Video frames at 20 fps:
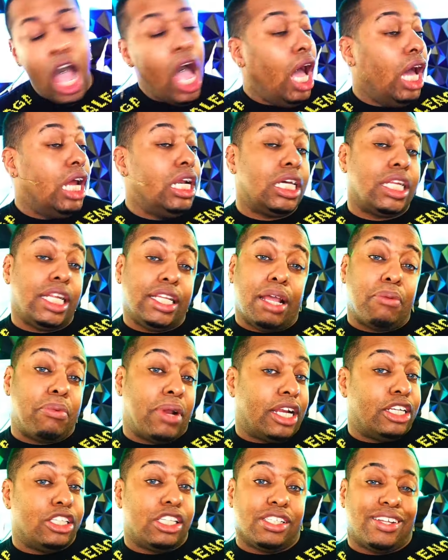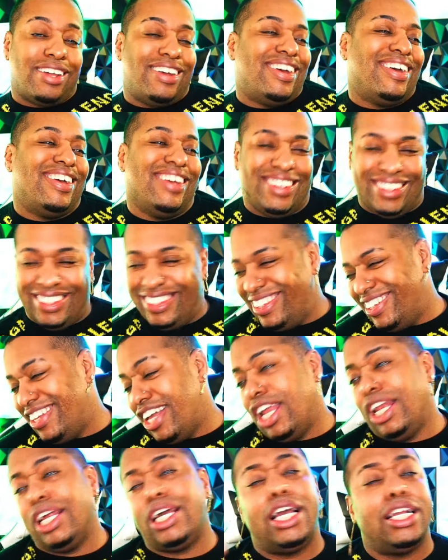it looked like they were, it
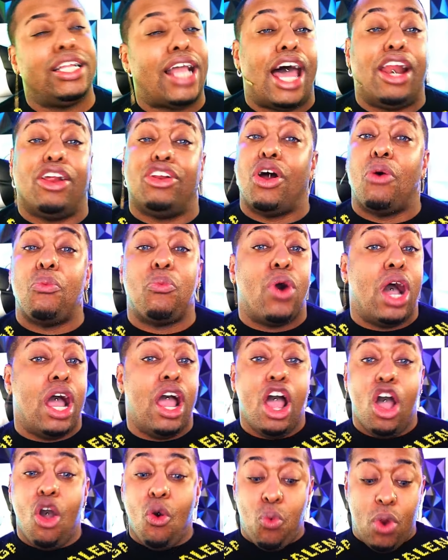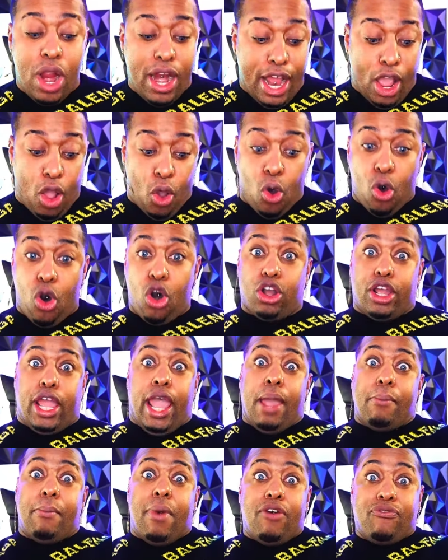looked like, I don't know where they all
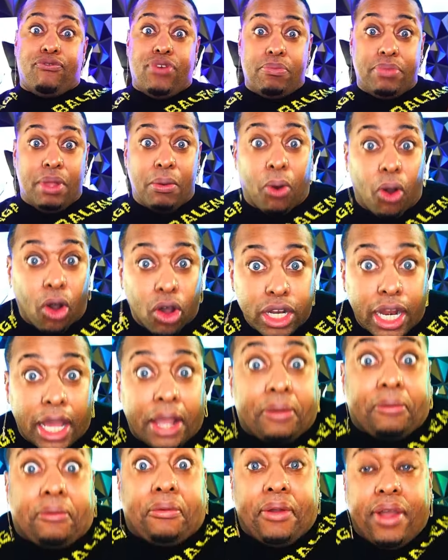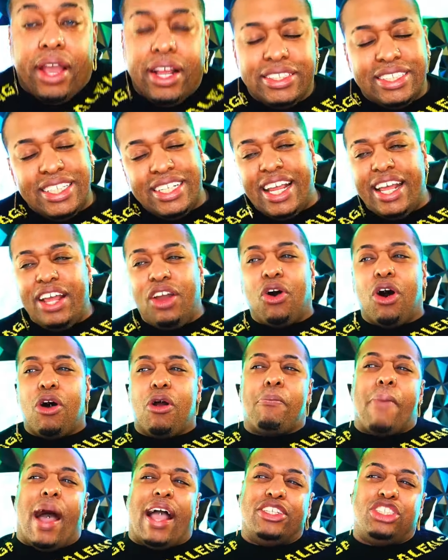came up from. They were all like, didn't they
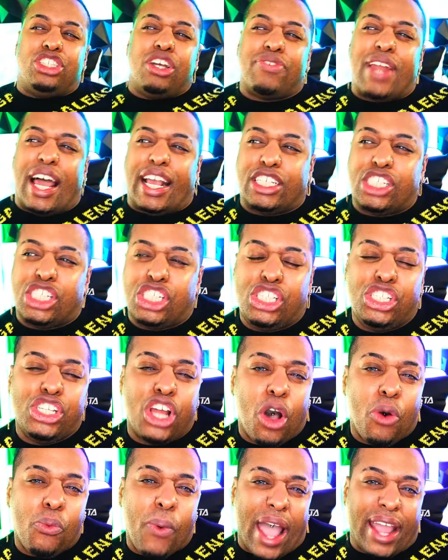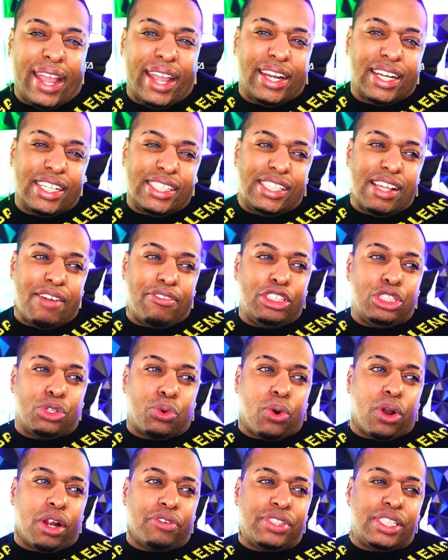all remind you of like Snow White and the Seven
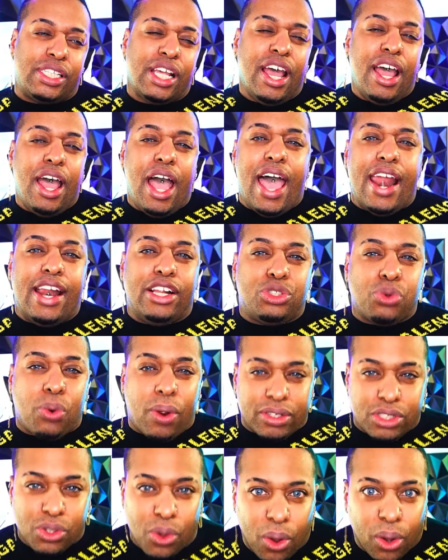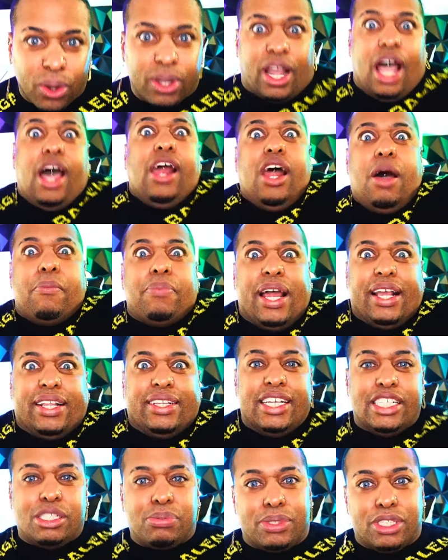Dwarfs? And the dwarfs all got up like
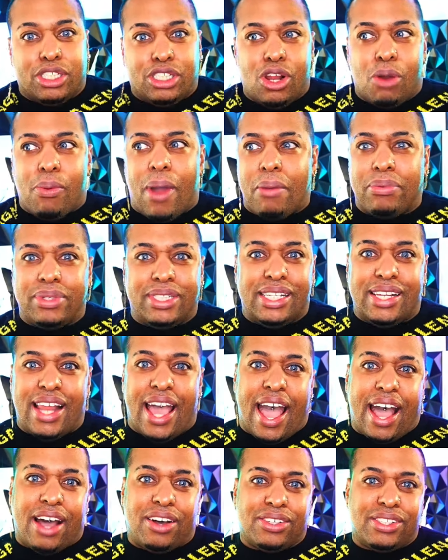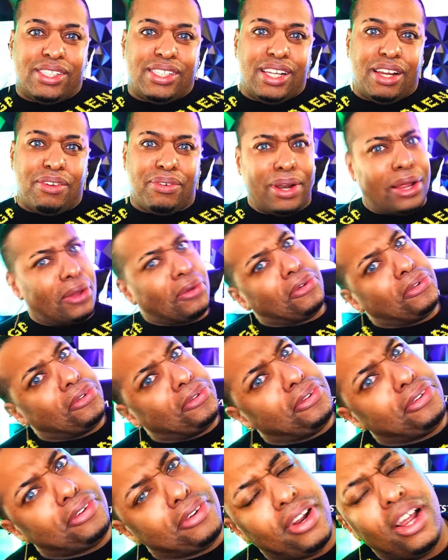this when Snow White was in the house and they were like,
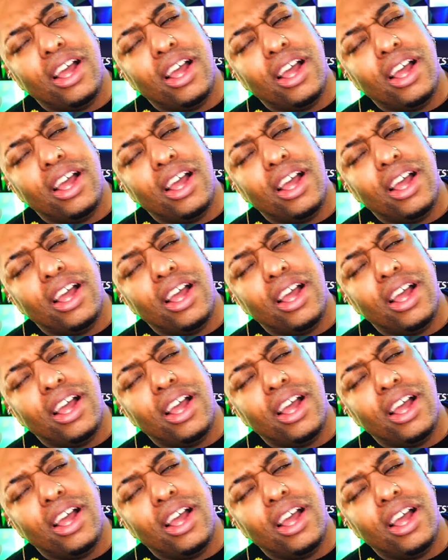ooh.